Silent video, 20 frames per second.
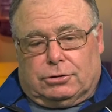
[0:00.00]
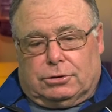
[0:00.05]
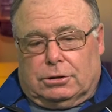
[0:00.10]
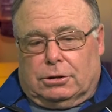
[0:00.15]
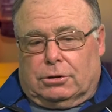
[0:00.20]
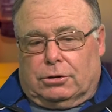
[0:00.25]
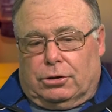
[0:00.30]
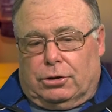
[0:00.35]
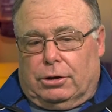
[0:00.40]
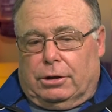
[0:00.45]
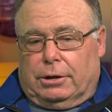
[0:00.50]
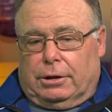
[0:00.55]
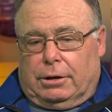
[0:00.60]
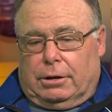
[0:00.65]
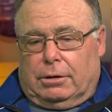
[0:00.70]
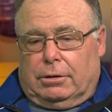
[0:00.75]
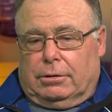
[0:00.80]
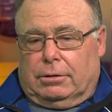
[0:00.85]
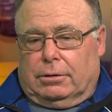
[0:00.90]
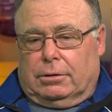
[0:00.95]
I said
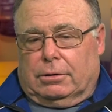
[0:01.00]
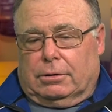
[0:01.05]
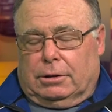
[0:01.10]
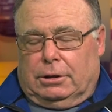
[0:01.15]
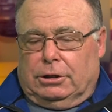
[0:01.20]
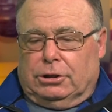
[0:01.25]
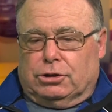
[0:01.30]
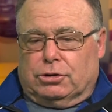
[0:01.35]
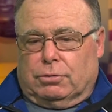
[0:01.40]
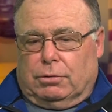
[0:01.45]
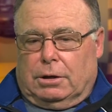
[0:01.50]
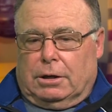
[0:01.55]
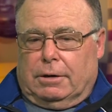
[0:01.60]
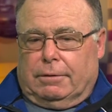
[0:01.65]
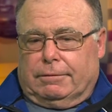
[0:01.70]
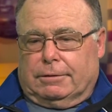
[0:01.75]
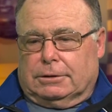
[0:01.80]
earlier, that each one of